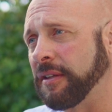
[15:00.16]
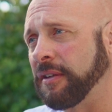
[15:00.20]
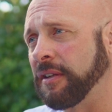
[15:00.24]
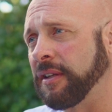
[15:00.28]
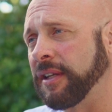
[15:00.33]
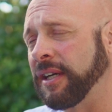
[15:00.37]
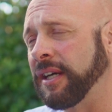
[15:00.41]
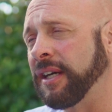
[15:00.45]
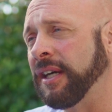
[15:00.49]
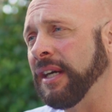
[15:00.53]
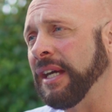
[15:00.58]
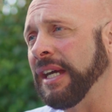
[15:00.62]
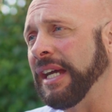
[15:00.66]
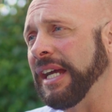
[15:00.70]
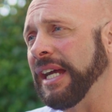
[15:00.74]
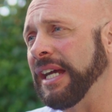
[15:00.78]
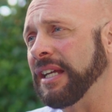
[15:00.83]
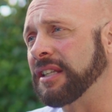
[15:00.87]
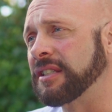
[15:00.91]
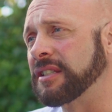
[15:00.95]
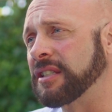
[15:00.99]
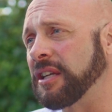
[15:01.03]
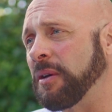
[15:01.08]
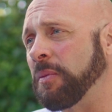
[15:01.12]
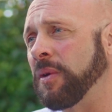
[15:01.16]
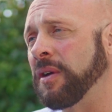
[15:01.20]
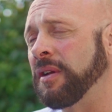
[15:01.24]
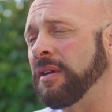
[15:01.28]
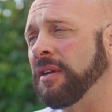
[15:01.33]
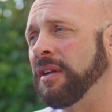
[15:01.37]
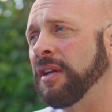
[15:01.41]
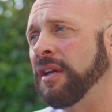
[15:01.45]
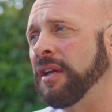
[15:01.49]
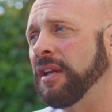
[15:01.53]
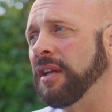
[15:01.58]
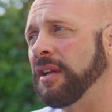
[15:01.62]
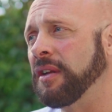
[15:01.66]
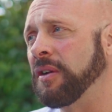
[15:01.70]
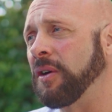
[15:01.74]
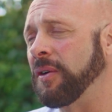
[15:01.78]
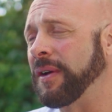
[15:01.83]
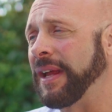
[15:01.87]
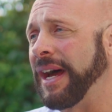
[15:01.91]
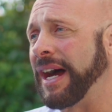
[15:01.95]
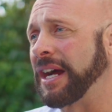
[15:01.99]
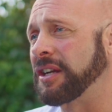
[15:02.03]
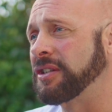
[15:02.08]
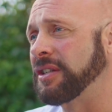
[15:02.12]
that earlier, is someone
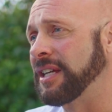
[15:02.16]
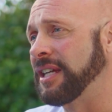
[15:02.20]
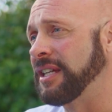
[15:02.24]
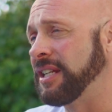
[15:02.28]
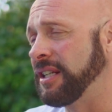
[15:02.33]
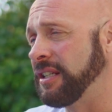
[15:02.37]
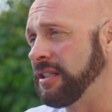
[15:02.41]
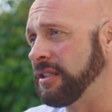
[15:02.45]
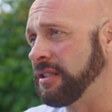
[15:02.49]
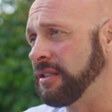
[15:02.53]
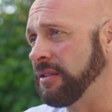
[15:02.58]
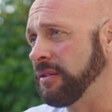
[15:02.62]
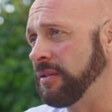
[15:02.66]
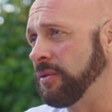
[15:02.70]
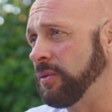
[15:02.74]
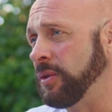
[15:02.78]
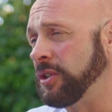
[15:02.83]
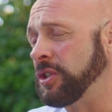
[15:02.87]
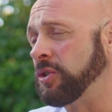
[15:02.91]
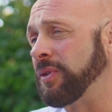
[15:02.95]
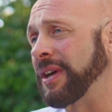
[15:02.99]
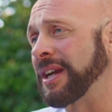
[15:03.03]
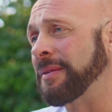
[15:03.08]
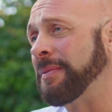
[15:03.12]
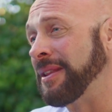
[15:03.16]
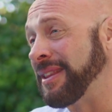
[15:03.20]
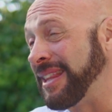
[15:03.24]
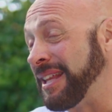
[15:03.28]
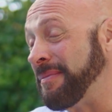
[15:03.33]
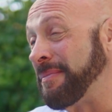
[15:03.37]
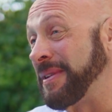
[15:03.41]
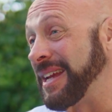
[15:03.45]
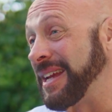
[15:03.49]
not actually getting, would you recommend them